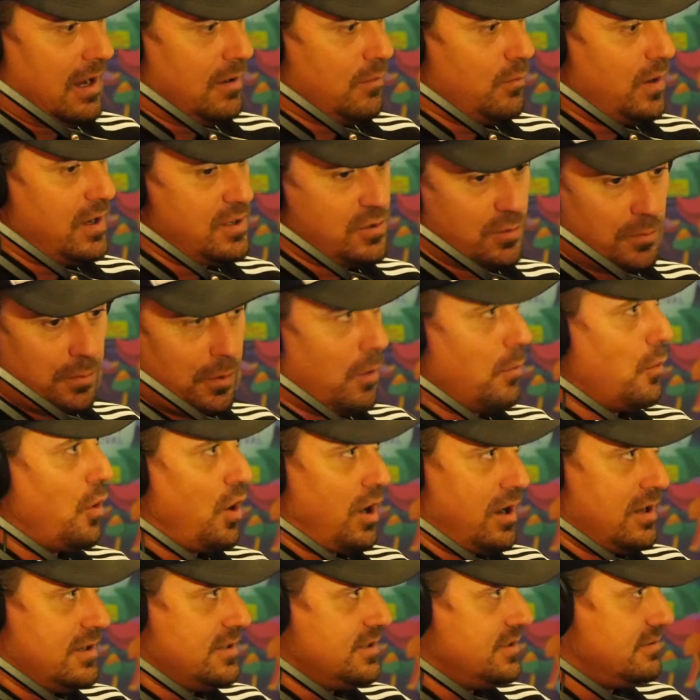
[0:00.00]
Rachel Bell
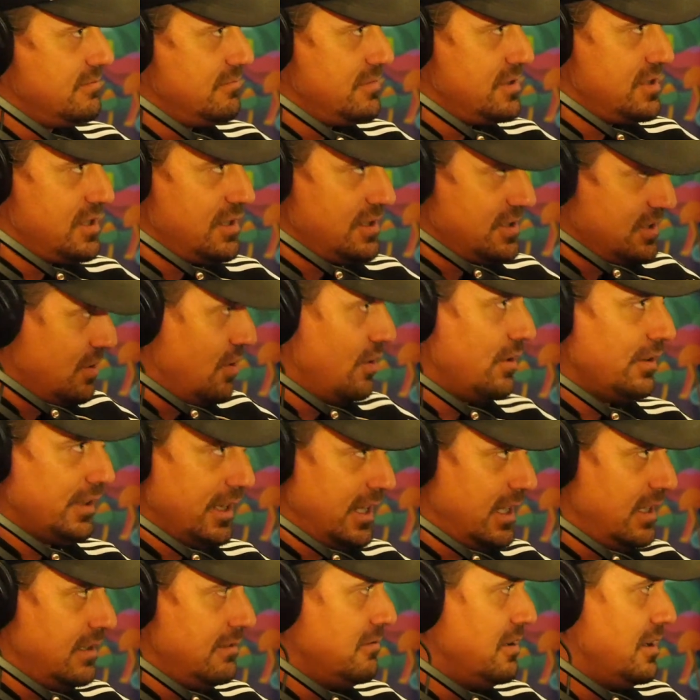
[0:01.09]
Myers. She's
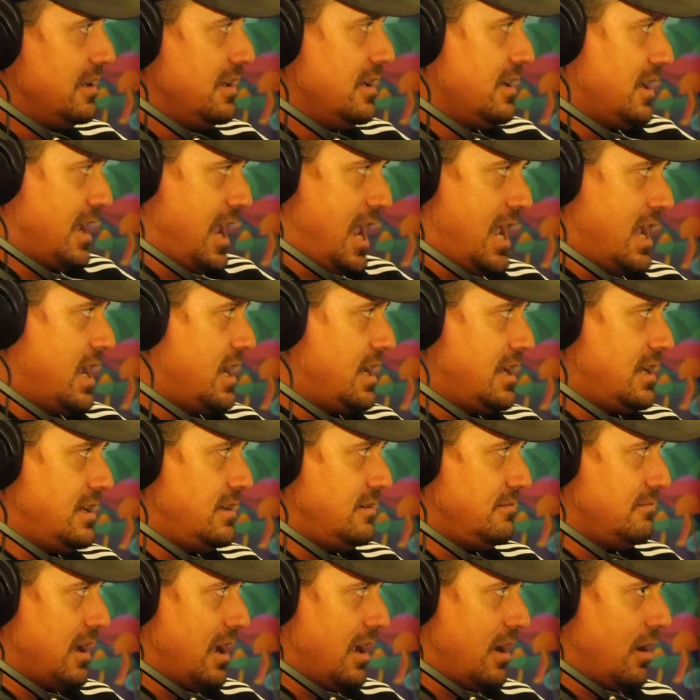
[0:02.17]
certainly
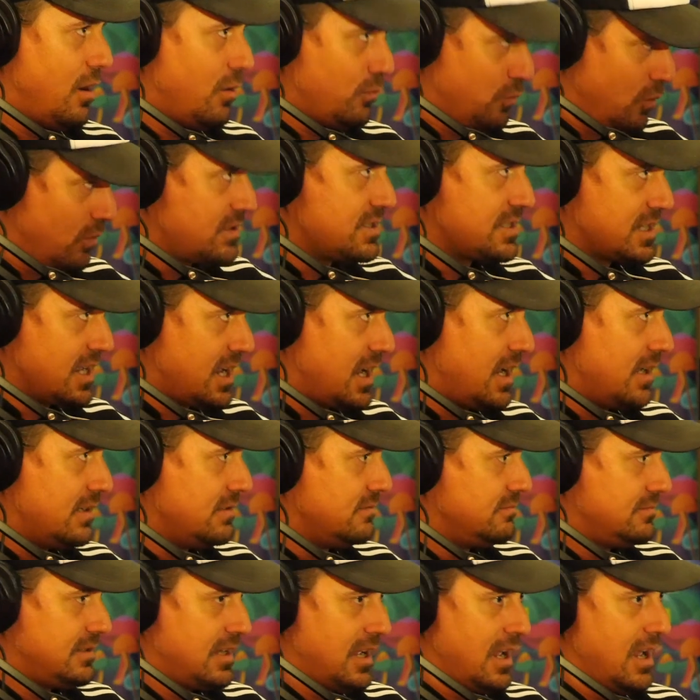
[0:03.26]
a rock star
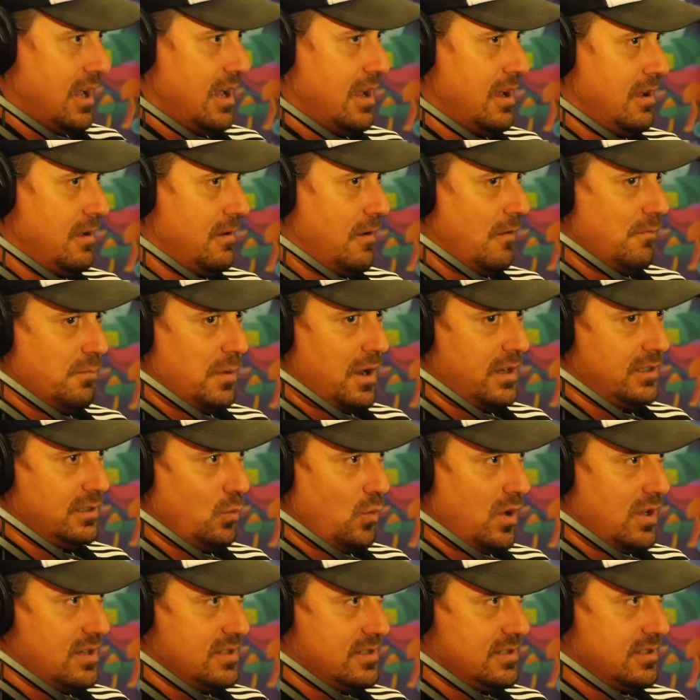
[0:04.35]
of Maine the
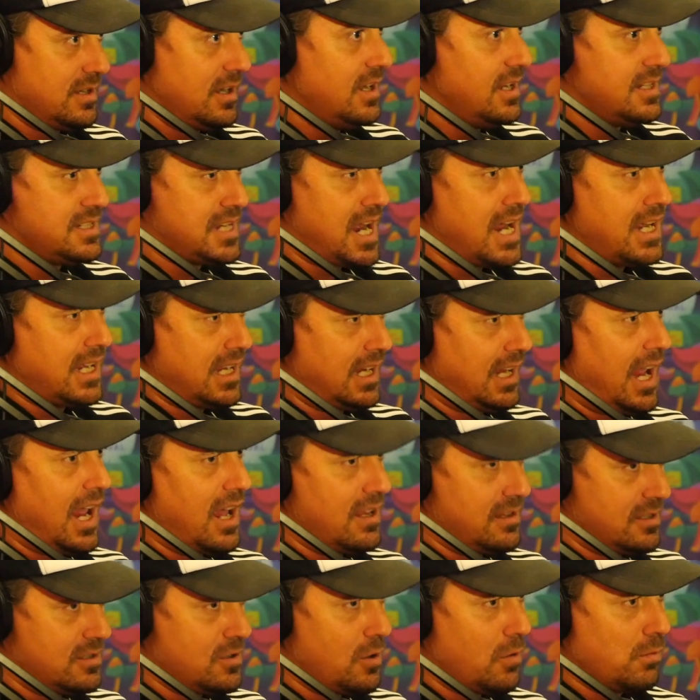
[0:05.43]
West. Taking
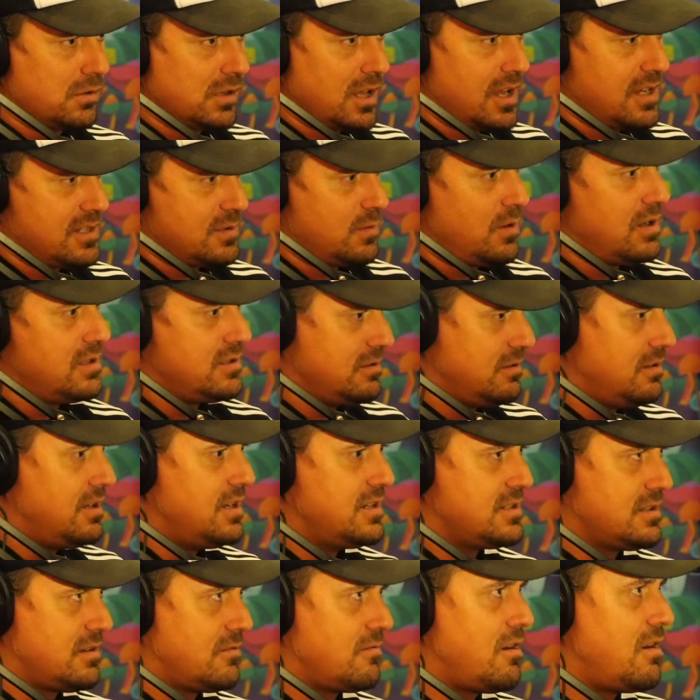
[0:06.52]
out the top glassware 2
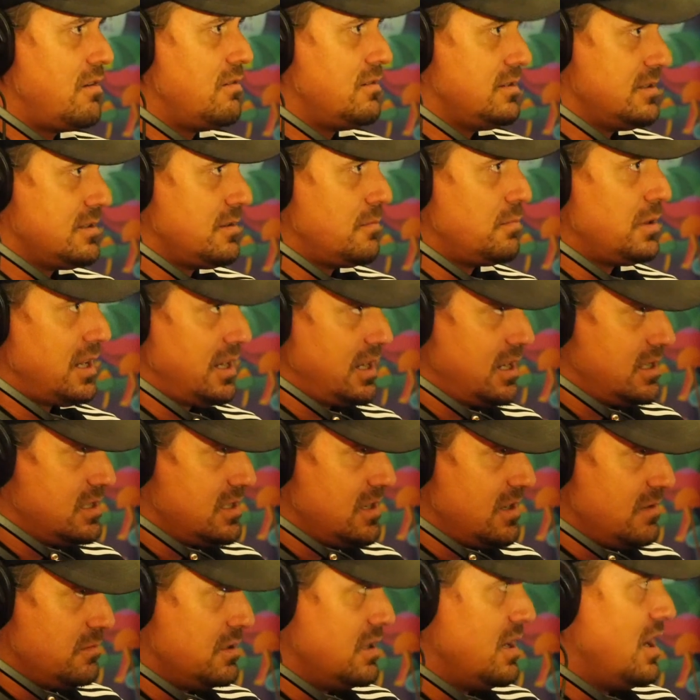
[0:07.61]
years in a row is a bloody
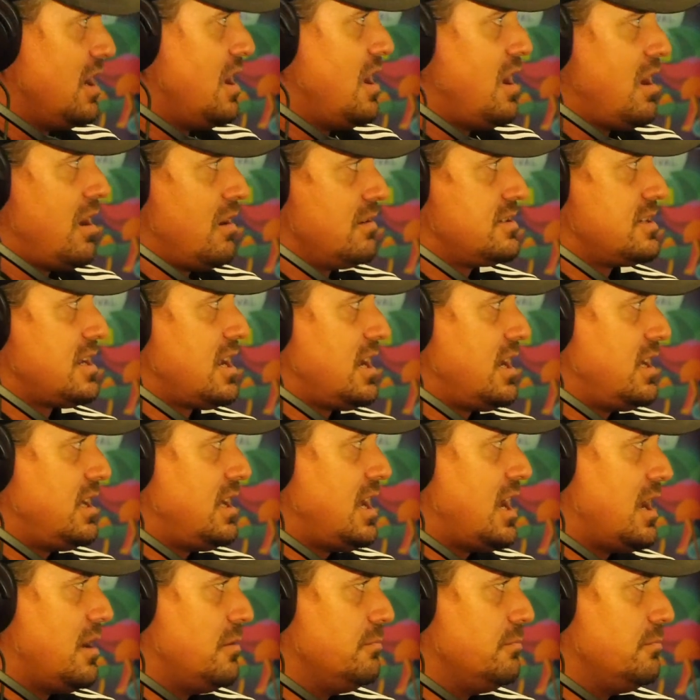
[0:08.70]
achievement. Yeah. I'd say.